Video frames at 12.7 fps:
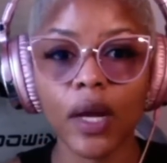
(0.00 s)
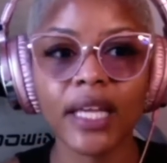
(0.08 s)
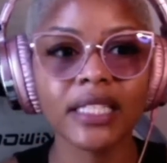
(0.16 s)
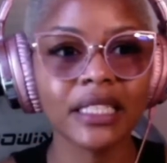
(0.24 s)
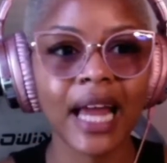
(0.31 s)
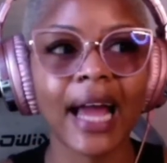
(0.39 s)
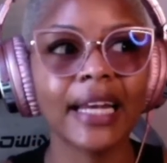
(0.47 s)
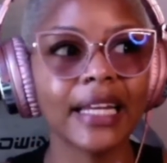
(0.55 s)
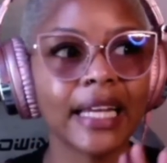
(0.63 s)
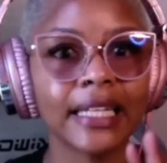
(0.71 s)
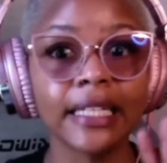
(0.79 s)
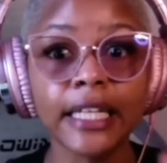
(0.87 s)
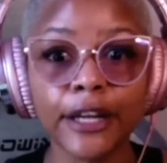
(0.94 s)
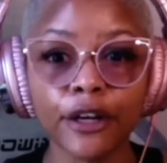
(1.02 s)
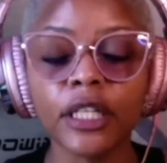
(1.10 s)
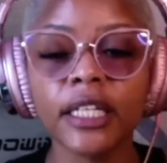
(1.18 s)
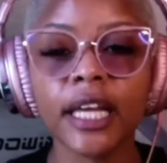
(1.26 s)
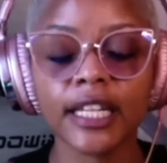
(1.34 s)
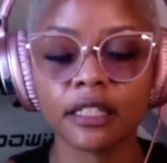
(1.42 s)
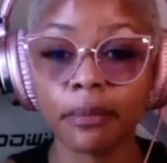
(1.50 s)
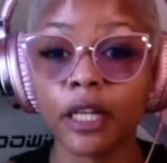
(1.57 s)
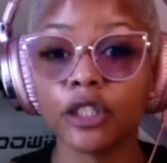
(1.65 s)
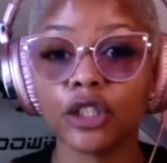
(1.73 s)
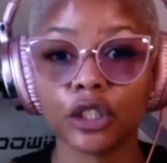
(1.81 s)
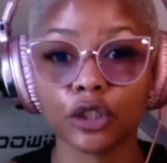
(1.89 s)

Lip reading: is not in nearly as much